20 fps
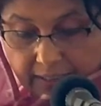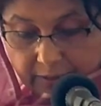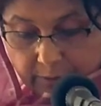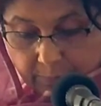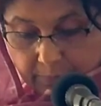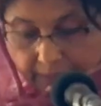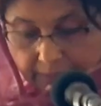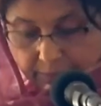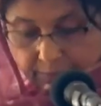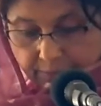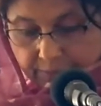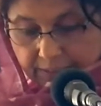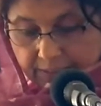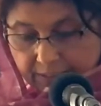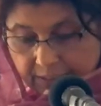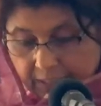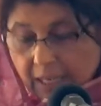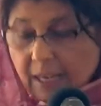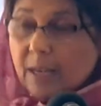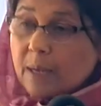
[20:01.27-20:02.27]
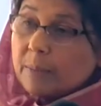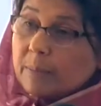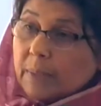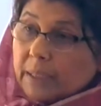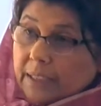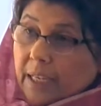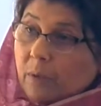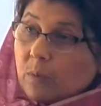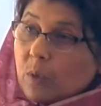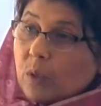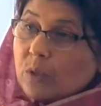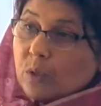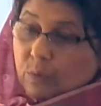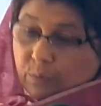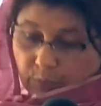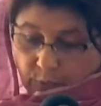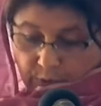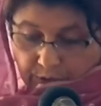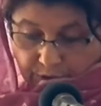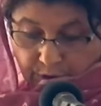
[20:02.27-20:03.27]
health benefits. But I want to
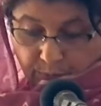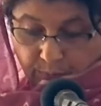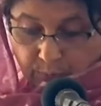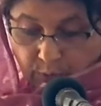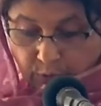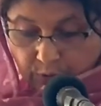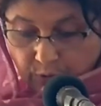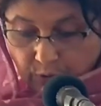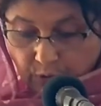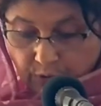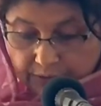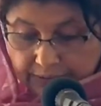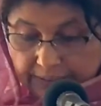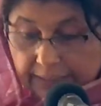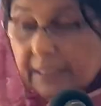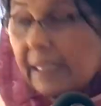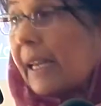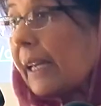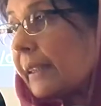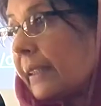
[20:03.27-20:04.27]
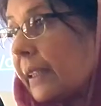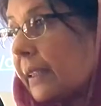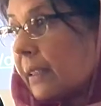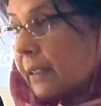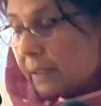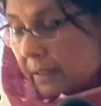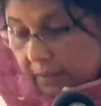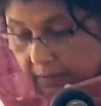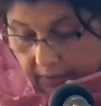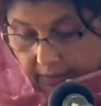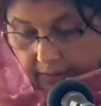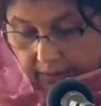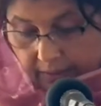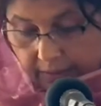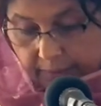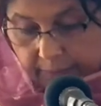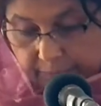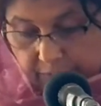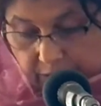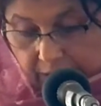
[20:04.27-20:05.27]
focus more on the ethical
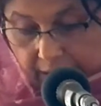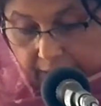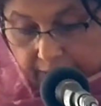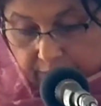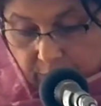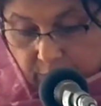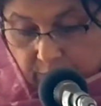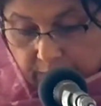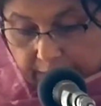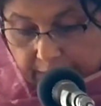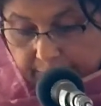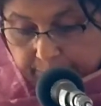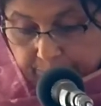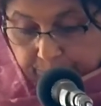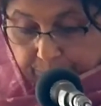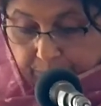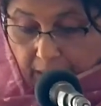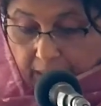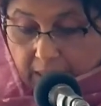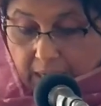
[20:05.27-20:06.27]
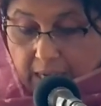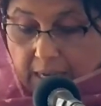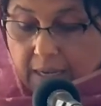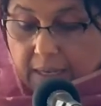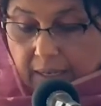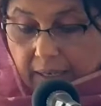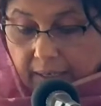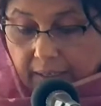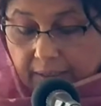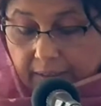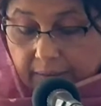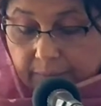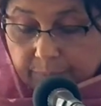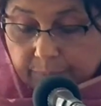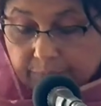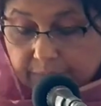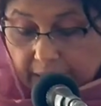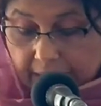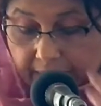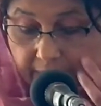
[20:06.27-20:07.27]
side today.
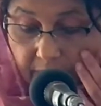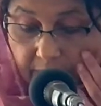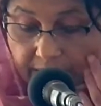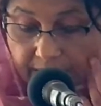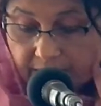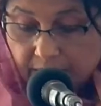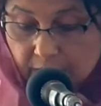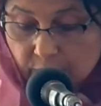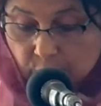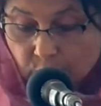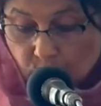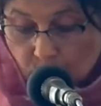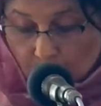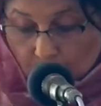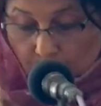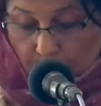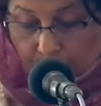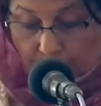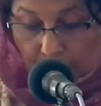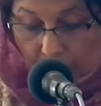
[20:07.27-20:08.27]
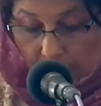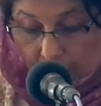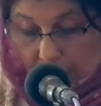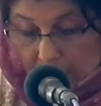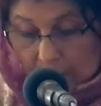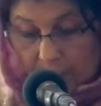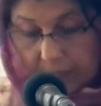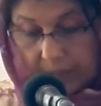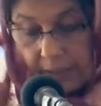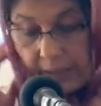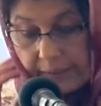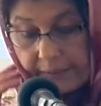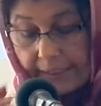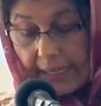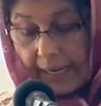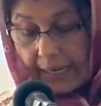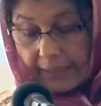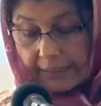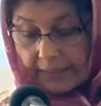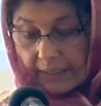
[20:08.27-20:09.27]
And research shows
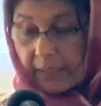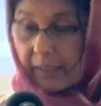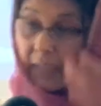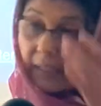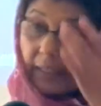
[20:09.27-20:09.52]
that